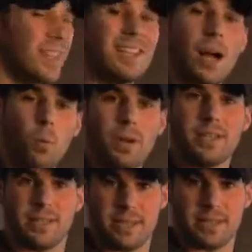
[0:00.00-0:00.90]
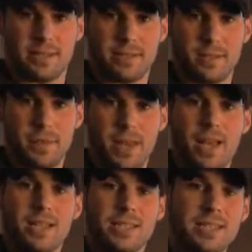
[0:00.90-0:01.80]
Now, what is distance?
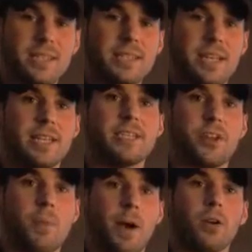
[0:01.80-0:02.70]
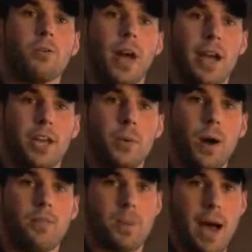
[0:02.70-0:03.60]
Distance is the numerical value
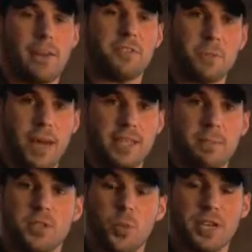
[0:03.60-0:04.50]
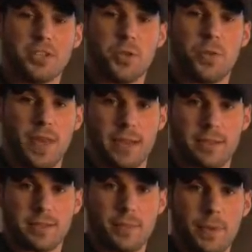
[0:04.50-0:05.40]
of the amount of space between two
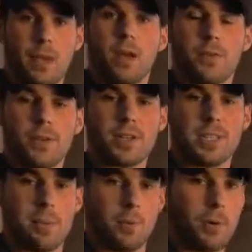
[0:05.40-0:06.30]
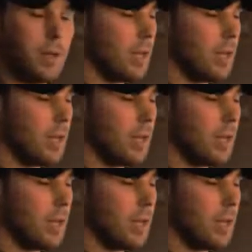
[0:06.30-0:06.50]
things. For example,